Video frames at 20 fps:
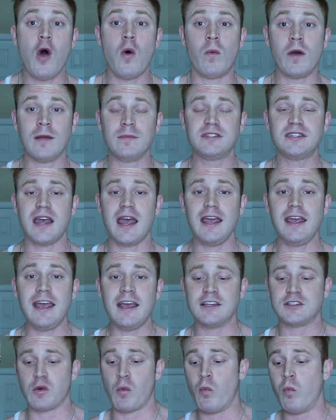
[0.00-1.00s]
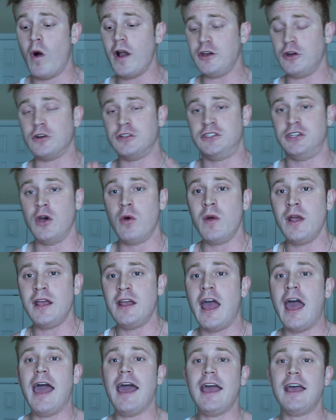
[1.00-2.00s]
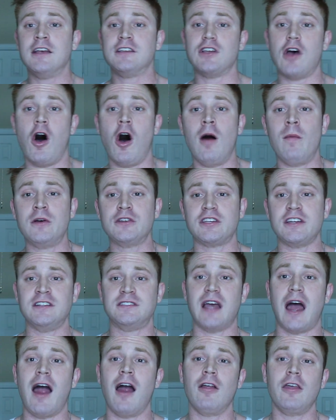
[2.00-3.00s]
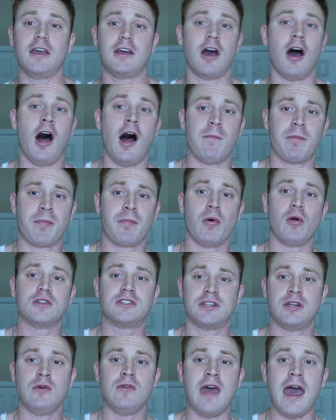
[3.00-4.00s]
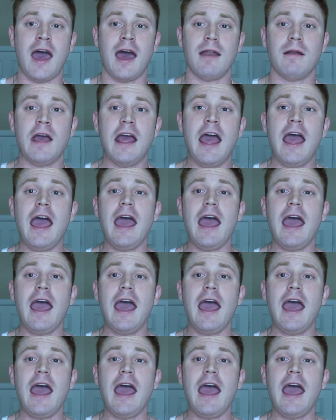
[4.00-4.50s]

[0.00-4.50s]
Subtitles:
What I'm saying is what you're doing is almost entirely comparable to that.